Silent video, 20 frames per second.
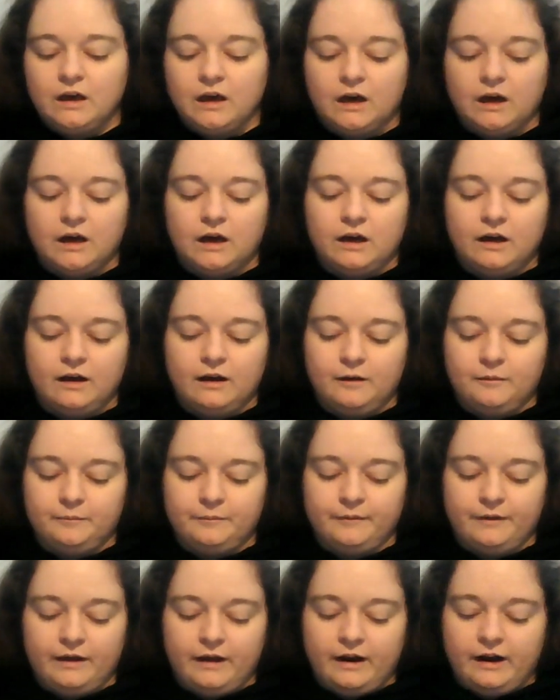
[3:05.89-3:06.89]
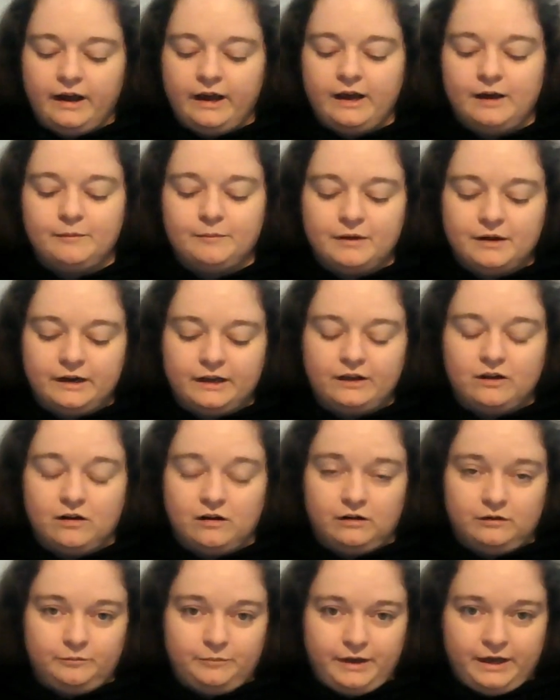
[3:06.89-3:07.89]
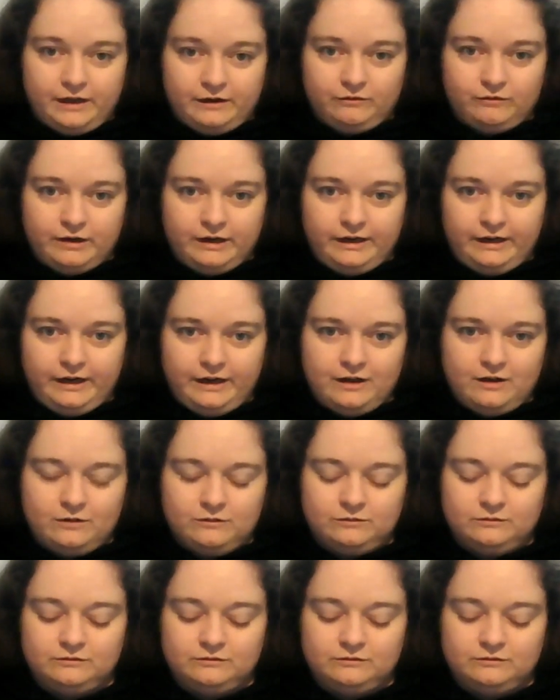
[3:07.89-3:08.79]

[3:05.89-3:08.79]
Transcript: And I am on a yarn band right now.